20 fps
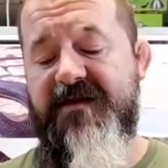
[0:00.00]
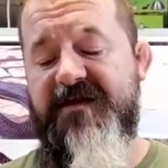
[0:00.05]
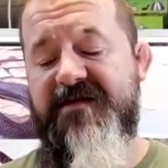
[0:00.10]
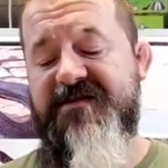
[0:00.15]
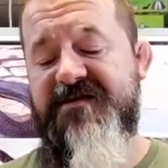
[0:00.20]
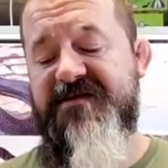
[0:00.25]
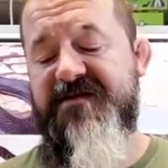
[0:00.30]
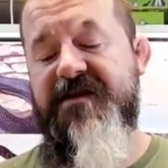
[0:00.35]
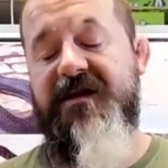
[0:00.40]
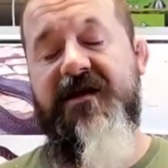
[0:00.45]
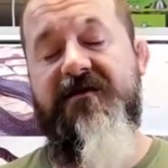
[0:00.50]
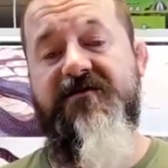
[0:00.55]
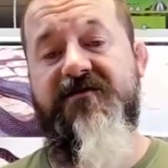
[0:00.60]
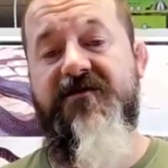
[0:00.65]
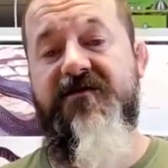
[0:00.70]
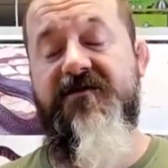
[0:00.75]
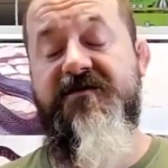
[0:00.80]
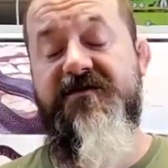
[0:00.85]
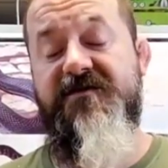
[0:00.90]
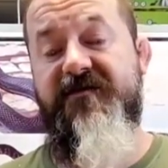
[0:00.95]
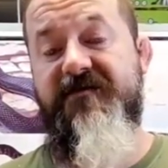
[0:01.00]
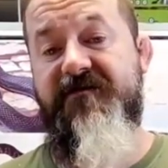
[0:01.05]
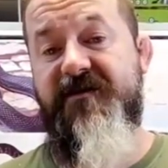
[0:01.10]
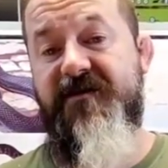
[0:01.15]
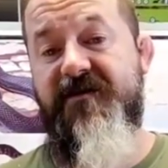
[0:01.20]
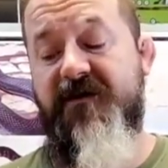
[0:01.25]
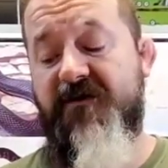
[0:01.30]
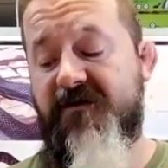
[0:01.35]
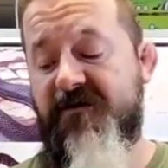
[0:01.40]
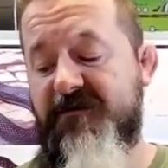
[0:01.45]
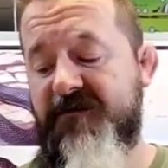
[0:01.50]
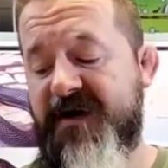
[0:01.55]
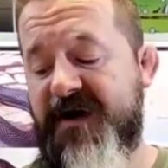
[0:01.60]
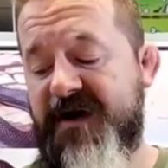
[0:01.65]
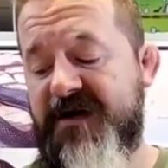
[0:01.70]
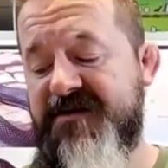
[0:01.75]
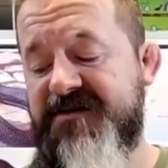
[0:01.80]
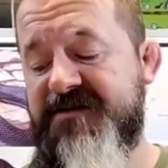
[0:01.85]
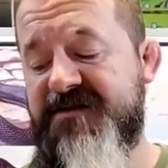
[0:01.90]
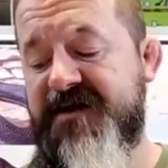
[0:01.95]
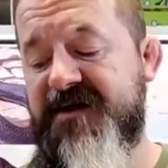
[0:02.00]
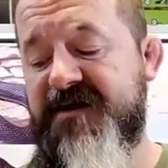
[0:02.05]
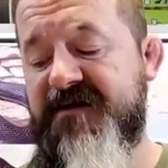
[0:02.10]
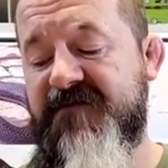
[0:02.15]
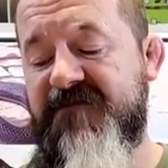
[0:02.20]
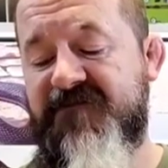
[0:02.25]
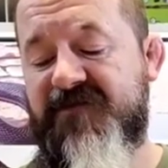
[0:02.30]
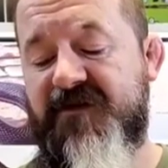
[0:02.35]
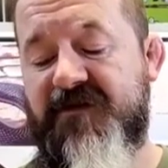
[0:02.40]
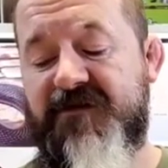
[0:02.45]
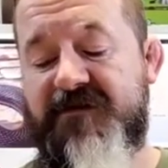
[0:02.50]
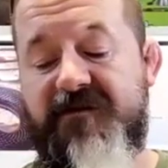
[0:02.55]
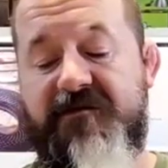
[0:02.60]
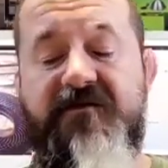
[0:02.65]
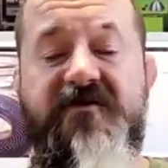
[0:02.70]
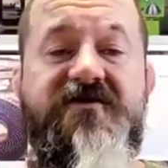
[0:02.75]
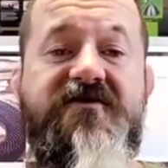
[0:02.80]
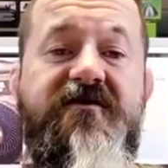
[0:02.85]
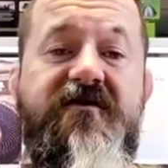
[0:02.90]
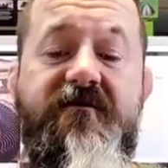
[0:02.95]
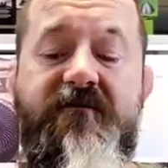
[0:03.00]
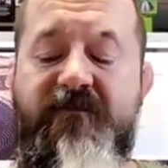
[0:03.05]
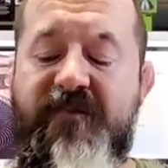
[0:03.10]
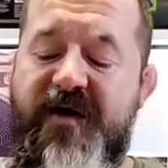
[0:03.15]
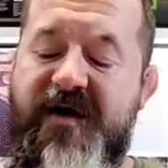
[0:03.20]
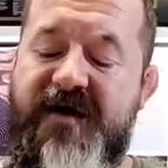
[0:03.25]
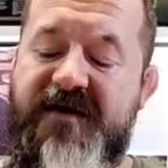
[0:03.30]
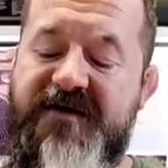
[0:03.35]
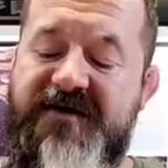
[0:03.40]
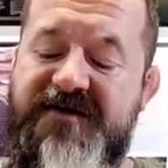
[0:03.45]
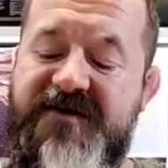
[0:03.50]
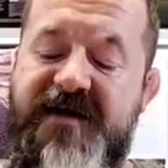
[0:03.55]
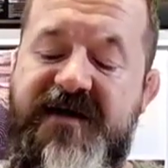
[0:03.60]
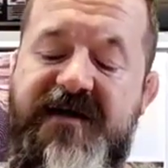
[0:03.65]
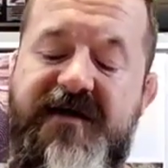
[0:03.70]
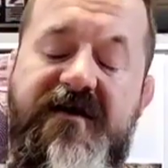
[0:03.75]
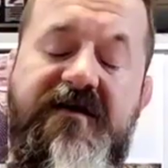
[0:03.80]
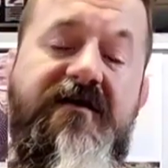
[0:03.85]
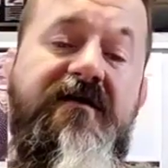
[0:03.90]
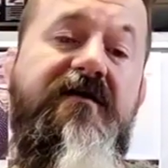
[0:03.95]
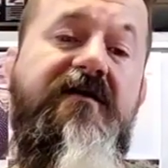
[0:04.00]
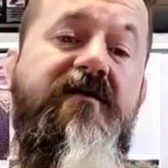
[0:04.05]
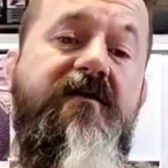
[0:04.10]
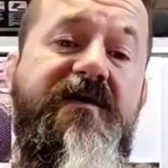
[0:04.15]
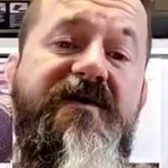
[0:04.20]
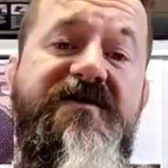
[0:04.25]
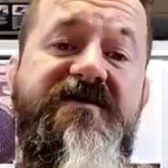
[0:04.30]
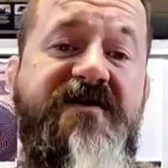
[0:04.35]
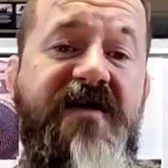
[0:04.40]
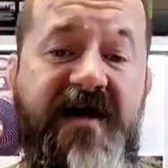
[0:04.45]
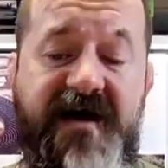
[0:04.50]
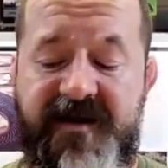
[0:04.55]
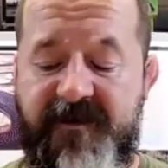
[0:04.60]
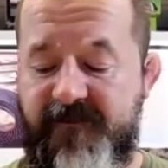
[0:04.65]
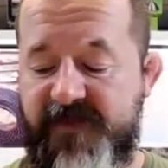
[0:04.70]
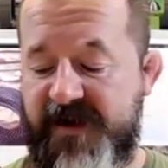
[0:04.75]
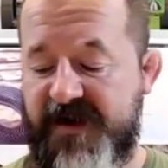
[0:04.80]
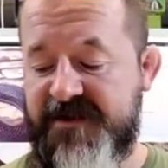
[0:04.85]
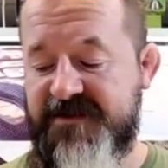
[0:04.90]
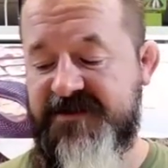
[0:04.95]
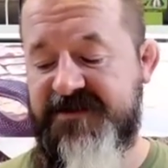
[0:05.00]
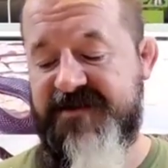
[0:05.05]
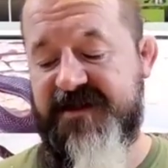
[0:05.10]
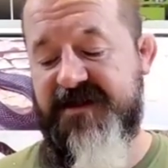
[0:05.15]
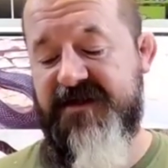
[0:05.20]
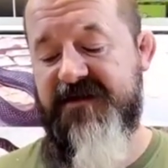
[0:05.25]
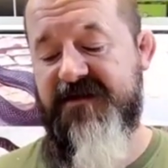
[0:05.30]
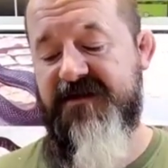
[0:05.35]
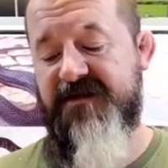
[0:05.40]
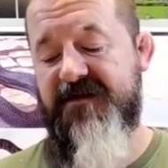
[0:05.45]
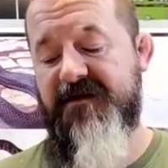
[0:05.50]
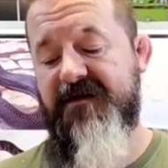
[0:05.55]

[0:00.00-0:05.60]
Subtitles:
This is a close cousin of the northern pine snake, Florida or southern pine snake, and the Louisiana pine snake.